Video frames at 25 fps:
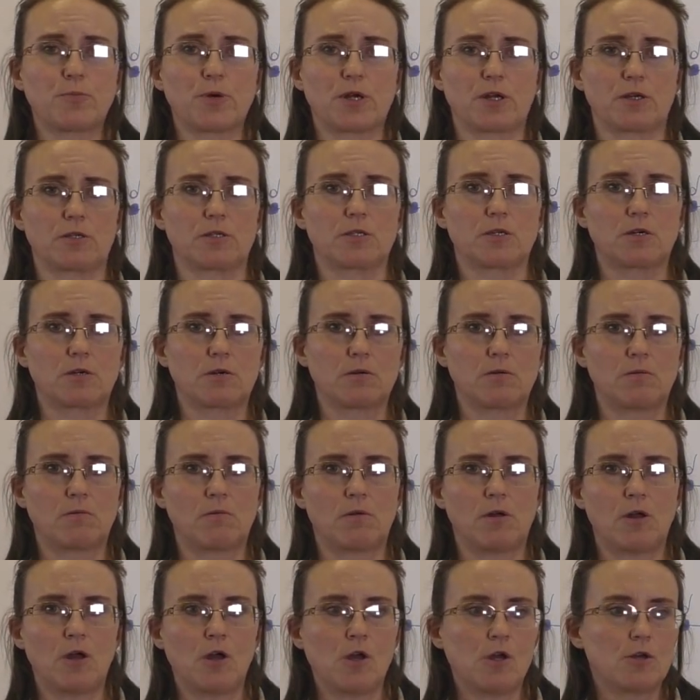How can
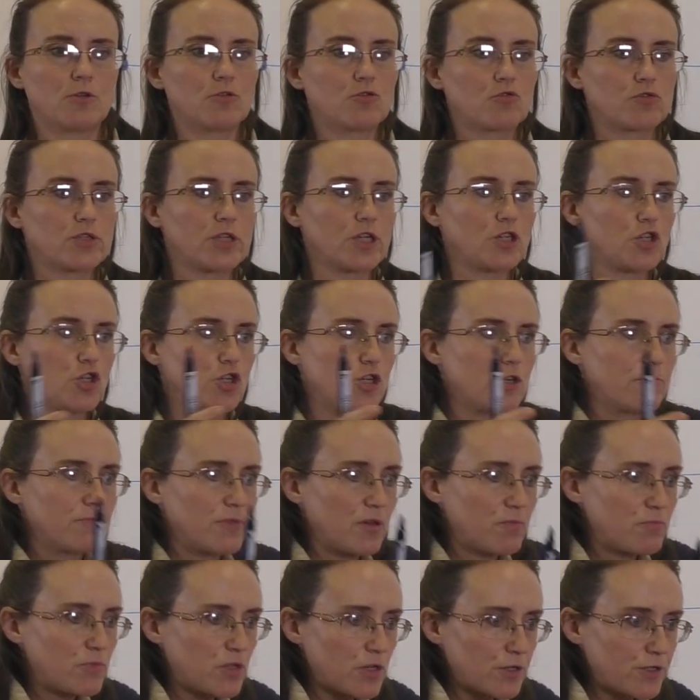we ensure
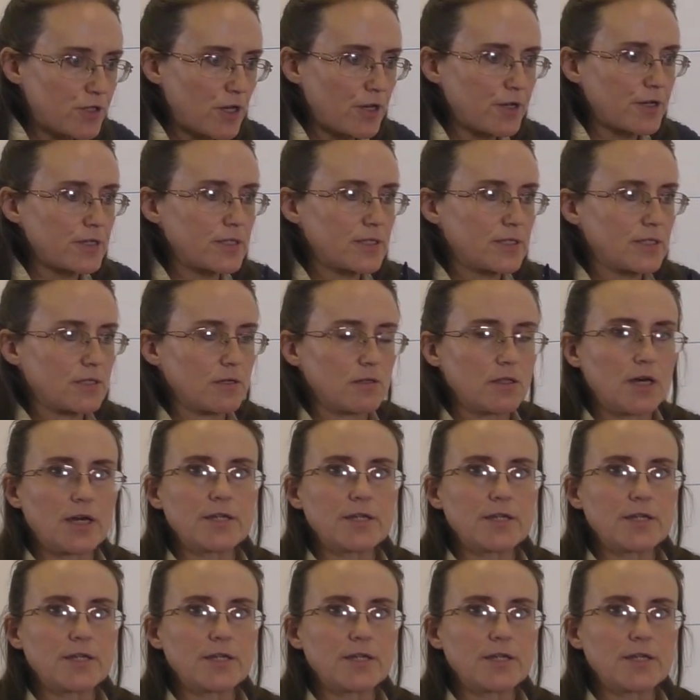the